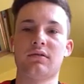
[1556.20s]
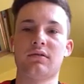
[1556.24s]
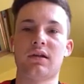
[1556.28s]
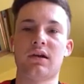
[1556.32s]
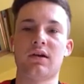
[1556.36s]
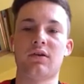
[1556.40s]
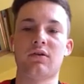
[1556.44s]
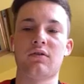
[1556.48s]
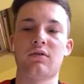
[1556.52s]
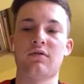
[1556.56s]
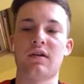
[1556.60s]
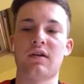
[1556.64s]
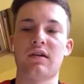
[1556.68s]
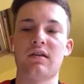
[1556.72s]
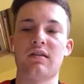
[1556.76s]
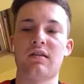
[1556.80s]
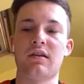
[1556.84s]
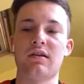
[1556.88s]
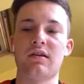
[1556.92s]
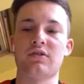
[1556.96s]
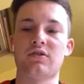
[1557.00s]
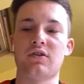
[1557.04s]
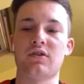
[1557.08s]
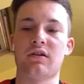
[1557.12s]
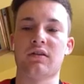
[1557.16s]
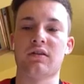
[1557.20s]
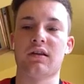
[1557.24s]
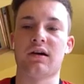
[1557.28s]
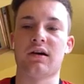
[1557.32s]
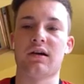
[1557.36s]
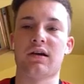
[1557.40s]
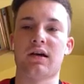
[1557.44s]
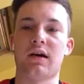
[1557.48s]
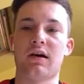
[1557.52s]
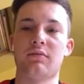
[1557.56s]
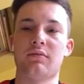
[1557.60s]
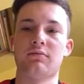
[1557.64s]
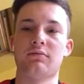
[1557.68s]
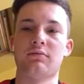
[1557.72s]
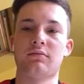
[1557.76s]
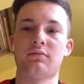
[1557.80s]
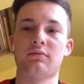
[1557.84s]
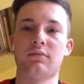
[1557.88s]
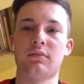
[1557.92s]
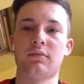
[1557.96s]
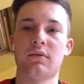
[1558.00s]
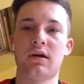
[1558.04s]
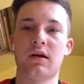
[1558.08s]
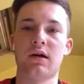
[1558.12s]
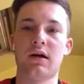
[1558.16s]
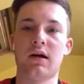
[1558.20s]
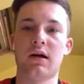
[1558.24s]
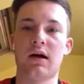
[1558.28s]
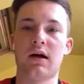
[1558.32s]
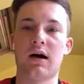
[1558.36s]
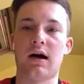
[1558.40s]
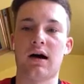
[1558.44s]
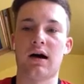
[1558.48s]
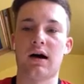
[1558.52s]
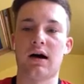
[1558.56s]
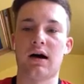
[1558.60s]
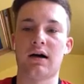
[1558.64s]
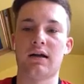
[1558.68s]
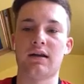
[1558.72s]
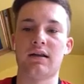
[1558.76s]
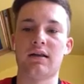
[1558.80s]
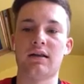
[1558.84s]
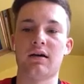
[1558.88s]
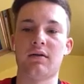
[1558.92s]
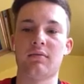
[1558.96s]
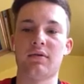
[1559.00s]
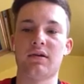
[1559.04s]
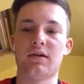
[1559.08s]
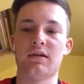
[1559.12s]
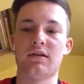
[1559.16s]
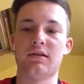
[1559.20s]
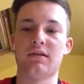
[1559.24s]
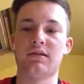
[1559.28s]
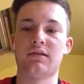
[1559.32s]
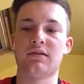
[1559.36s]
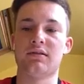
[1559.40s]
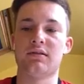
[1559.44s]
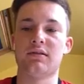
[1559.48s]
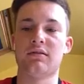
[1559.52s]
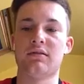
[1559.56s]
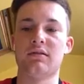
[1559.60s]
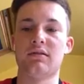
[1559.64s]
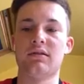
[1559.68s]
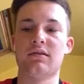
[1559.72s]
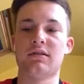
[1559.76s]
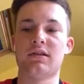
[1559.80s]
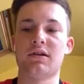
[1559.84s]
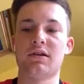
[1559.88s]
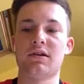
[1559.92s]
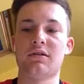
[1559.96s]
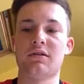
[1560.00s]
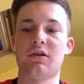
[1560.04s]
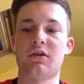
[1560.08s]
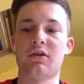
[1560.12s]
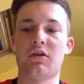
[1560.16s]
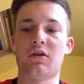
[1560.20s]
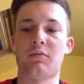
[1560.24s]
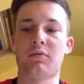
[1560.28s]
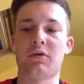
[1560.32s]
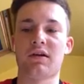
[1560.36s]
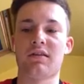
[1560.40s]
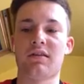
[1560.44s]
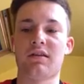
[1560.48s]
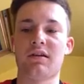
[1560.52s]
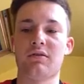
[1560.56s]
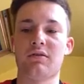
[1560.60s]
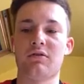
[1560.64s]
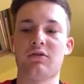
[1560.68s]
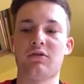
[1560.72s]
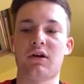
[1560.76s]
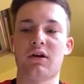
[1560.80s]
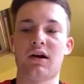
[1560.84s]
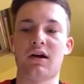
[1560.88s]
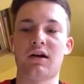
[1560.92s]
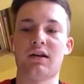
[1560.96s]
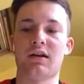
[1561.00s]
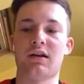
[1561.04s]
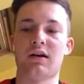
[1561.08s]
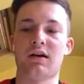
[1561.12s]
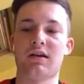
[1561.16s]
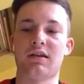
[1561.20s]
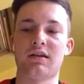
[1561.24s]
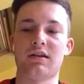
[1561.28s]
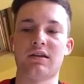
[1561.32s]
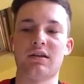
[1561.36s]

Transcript: they could have easily drawn that game. And I mean, 2-0 up against Ukraine, like,